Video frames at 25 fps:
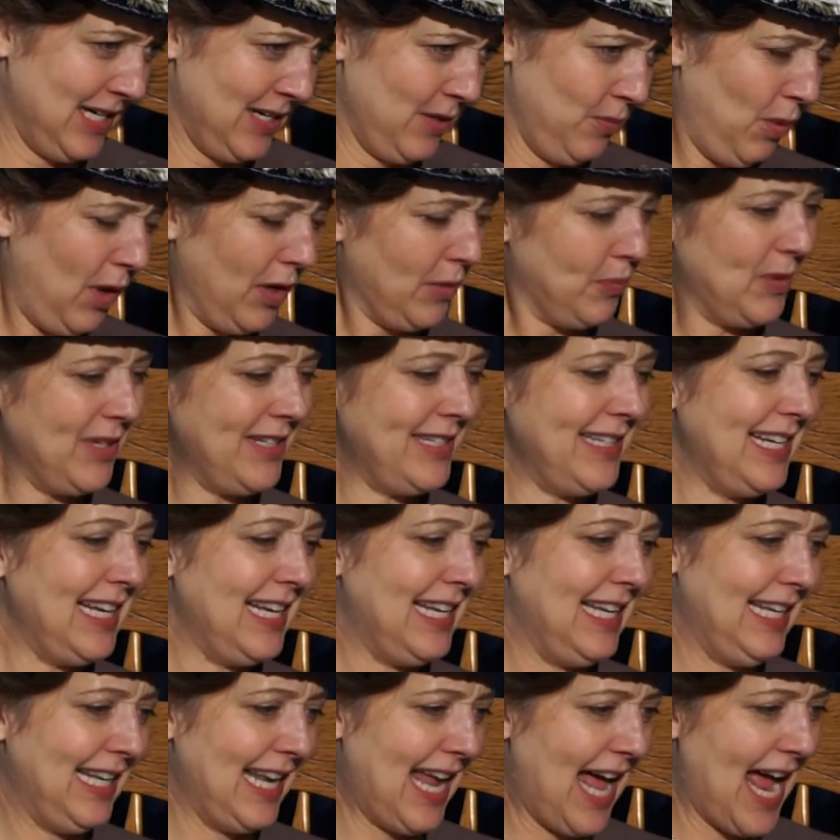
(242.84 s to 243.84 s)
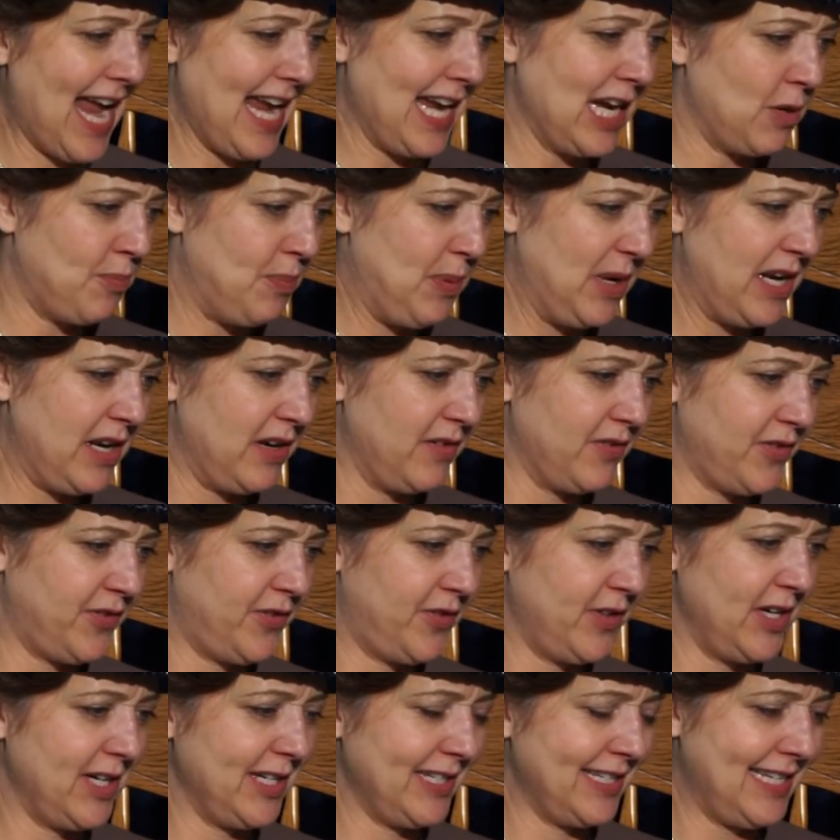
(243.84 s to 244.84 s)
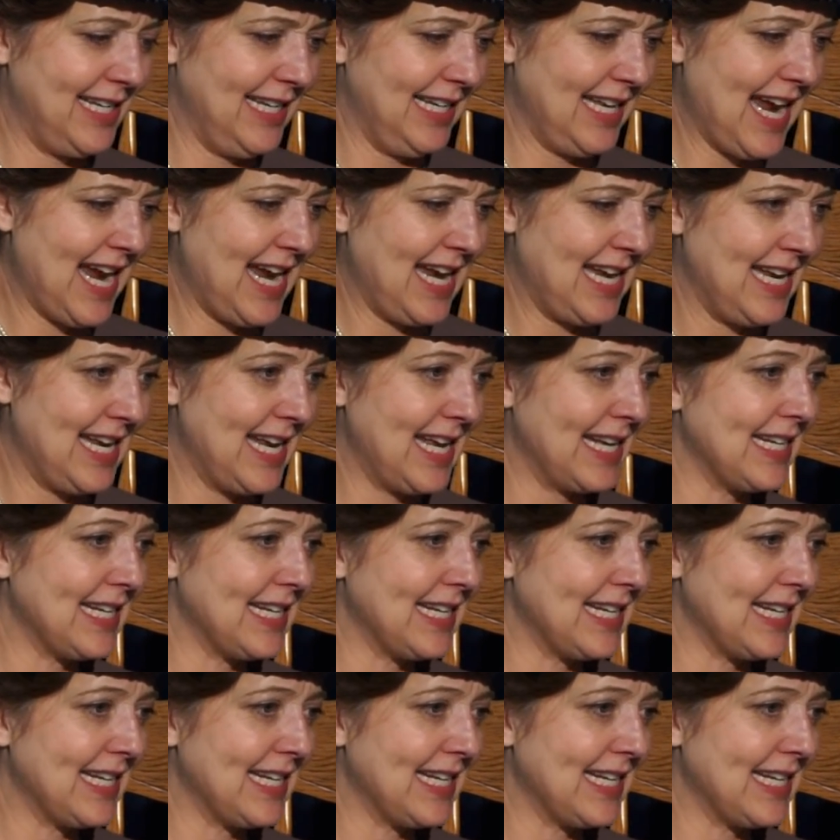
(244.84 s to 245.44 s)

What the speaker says: What was it like being First Lady